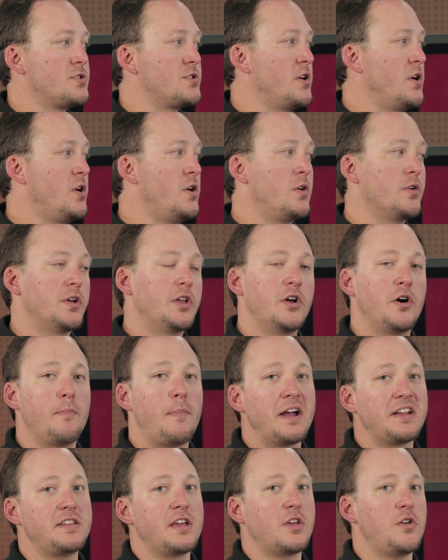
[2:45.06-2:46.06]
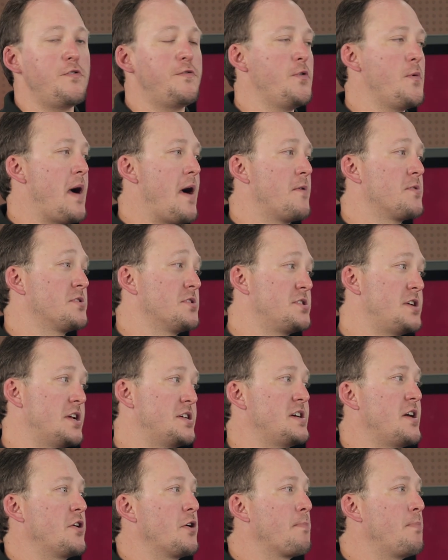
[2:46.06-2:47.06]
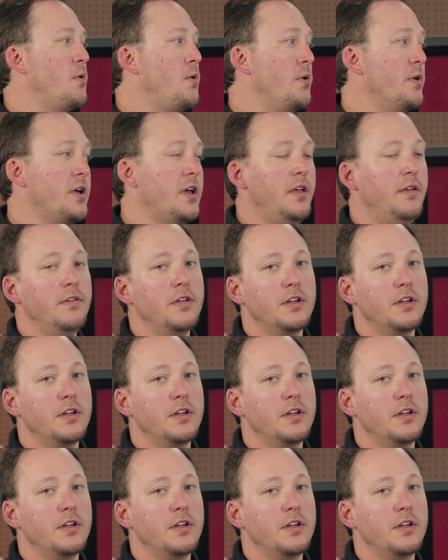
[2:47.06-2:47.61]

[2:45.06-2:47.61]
So, you know, it might take you a few hours to change out your pulley,